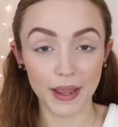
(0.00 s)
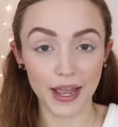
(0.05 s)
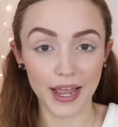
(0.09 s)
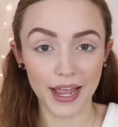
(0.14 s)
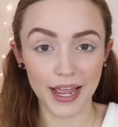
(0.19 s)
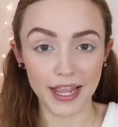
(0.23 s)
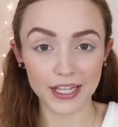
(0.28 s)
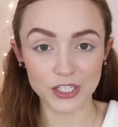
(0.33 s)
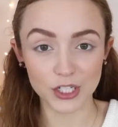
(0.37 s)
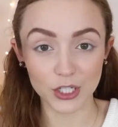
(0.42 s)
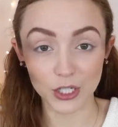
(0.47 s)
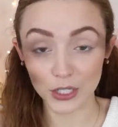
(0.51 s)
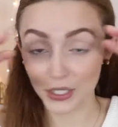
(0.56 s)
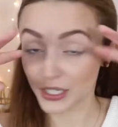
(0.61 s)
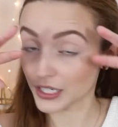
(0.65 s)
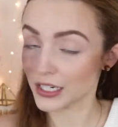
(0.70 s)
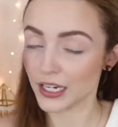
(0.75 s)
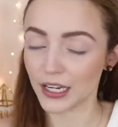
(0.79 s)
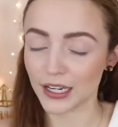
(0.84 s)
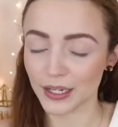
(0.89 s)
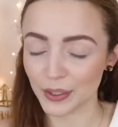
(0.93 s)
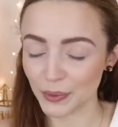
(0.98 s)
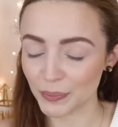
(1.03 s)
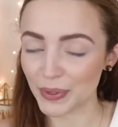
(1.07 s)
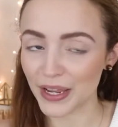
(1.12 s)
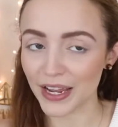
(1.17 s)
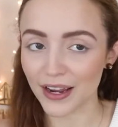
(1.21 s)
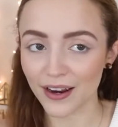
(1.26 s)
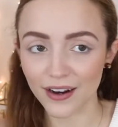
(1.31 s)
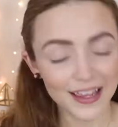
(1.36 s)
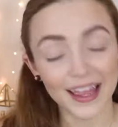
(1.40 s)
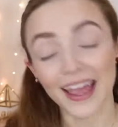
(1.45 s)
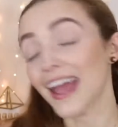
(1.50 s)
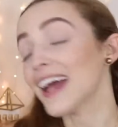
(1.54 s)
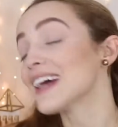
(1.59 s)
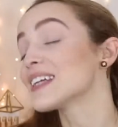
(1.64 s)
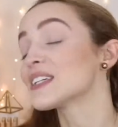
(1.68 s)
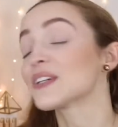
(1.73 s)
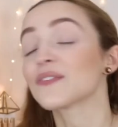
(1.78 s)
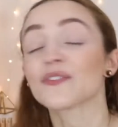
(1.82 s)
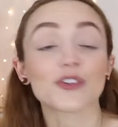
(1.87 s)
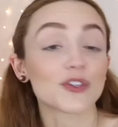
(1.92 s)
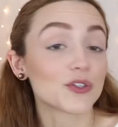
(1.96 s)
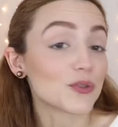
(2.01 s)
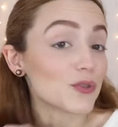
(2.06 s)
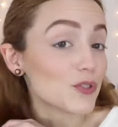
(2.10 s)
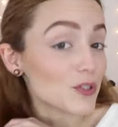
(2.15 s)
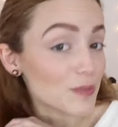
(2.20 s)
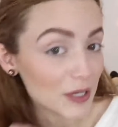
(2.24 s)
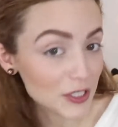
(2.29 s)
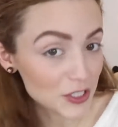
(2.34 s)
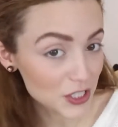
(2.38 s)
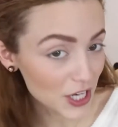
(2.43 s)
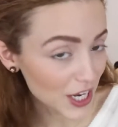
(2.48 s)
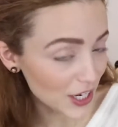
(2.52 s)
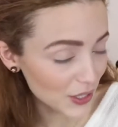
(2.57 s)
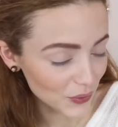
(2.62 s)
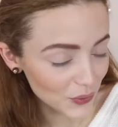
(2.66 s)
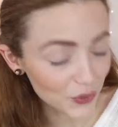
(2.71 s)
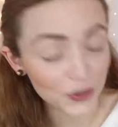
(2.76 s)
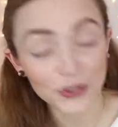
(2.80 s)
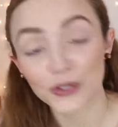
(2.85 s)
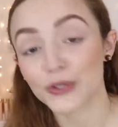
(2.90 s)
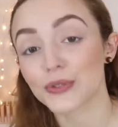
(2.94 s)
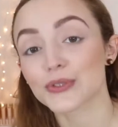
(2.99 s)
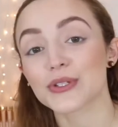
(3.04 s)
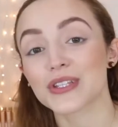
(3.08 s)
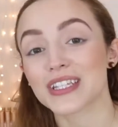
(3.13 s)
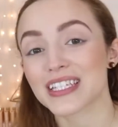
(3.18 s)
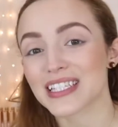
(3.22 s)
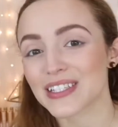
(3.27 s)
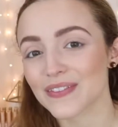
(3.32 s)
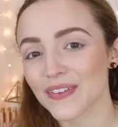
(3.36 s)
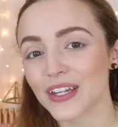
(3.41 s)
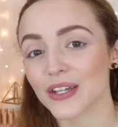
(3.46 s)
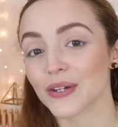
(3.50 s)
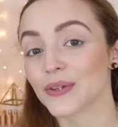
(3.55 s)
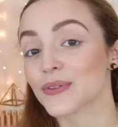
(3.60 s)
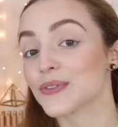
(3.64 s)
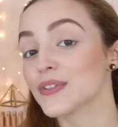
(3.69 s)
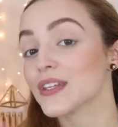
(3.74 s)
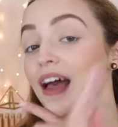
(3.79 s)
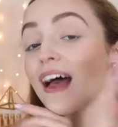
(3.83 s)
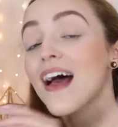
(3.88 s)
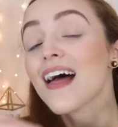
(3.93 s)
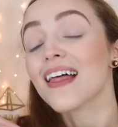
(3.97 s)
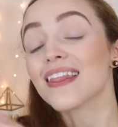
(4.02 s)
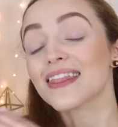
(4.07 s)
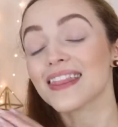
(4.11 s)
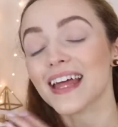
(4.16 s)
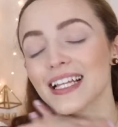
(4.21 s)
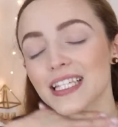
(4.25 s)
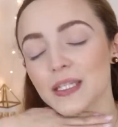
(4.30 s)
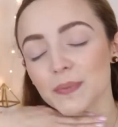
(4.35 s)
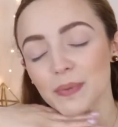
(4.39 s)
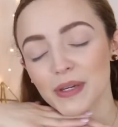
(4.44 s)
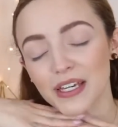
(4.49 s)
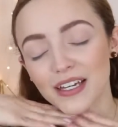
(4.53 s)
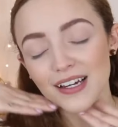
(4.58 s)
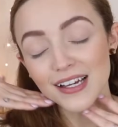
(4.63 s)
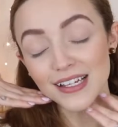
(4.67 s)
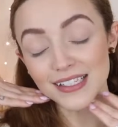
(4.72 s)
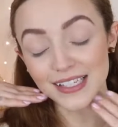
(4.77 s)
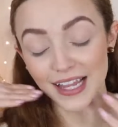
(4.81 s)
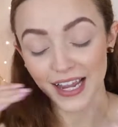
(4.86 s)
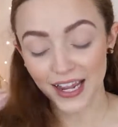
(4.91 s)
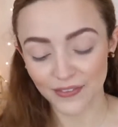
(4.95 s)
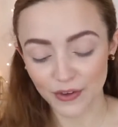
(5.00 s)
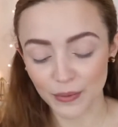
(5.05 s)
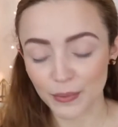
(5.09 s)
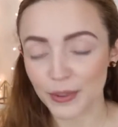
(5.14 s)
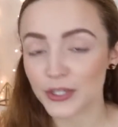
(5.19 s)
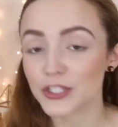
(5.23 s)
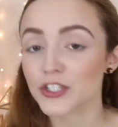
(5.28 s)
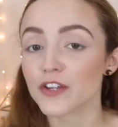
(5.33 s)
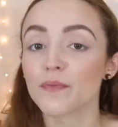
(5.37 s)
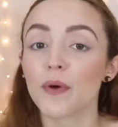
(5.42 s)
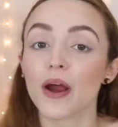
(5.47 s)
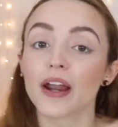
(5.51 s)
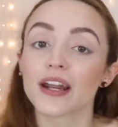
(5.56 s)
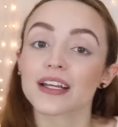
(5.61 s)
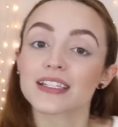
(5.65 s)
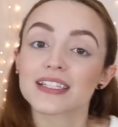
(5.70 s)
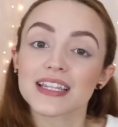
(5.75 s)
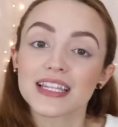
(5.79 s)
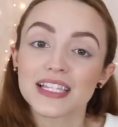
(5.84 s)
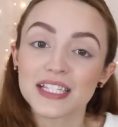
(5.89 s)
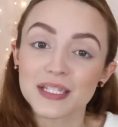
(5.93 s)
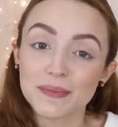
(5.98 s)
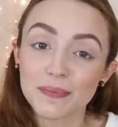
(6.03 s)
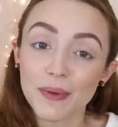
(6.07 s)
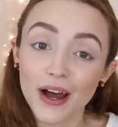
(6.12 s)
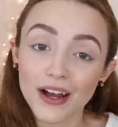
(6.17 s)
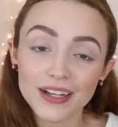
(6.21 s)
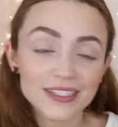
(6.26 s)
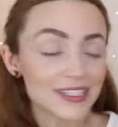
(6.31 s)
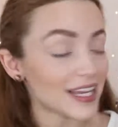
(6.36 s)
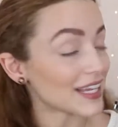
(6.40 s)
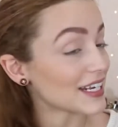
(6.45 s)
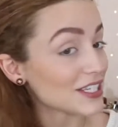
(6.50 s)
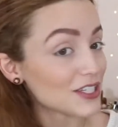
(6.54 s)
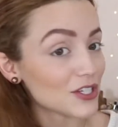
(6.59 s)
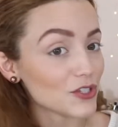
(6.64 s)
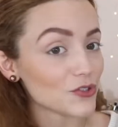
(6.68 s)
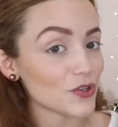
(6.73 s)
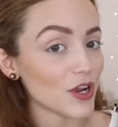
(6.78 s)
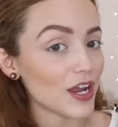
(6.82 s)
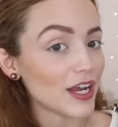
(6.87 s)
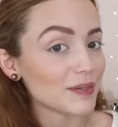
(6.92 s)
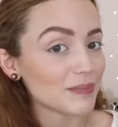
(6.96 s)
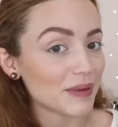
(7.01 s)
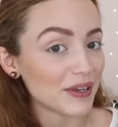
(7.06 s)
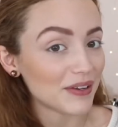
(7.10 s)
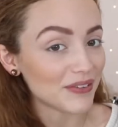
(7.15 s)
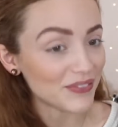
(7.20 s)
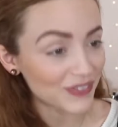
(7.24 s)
My eyes are looking a little bare. And if you're new to my channel or new to these videos, that's because I have a bunch of products in this box I need to try on my